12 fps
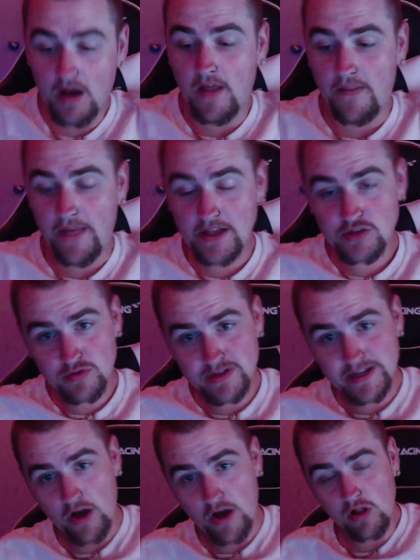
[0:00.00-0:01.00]
That's
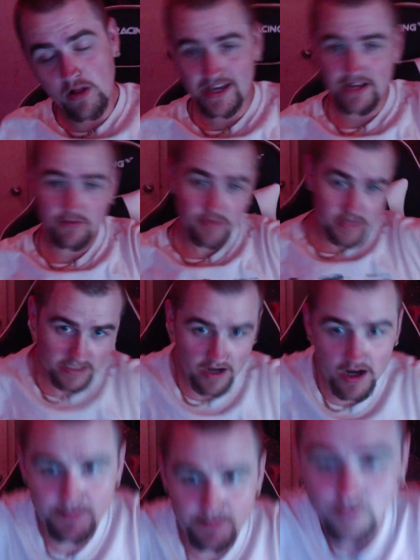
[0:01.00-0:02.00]
really all I can really
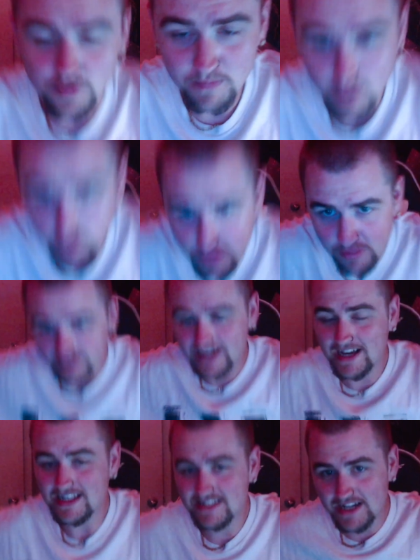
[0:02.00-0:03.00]
talk about. They're both, like
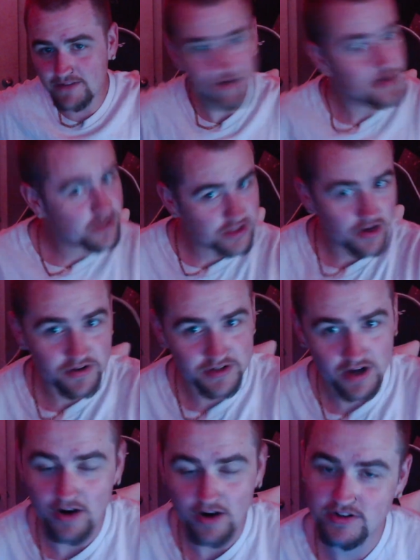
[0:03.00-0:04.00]
I said, very solid
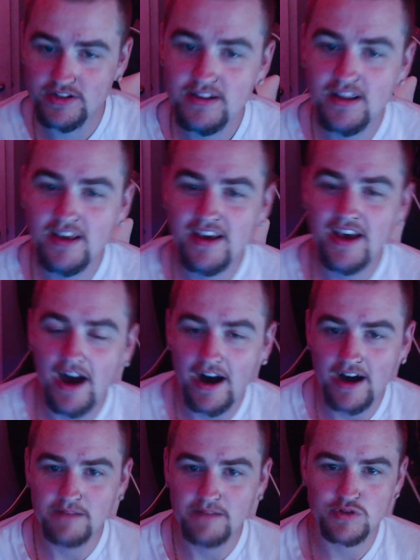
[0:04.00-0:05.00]
cars.
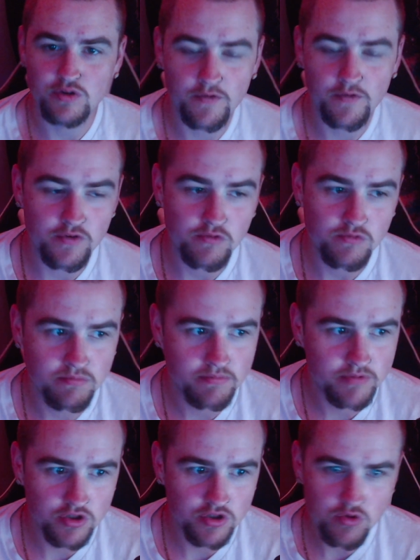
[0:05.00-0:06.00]
So if you
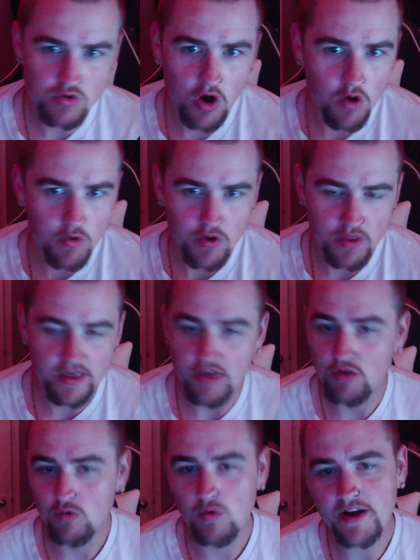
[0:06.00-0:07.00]
do go with
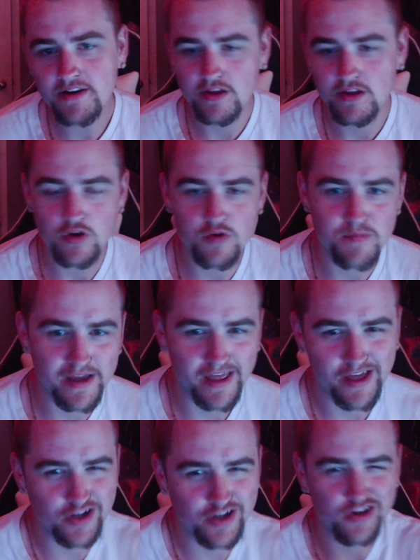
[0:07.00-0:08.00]
either one, you're
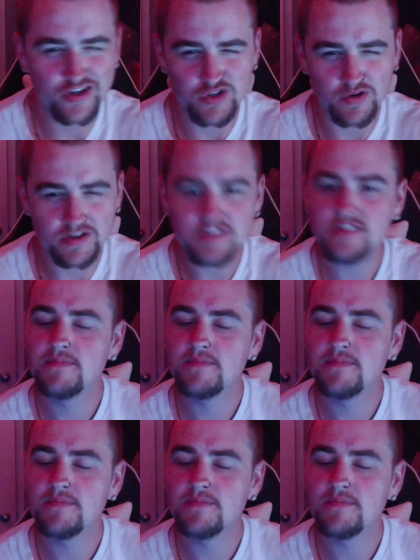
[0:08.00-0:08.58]
making a good choice.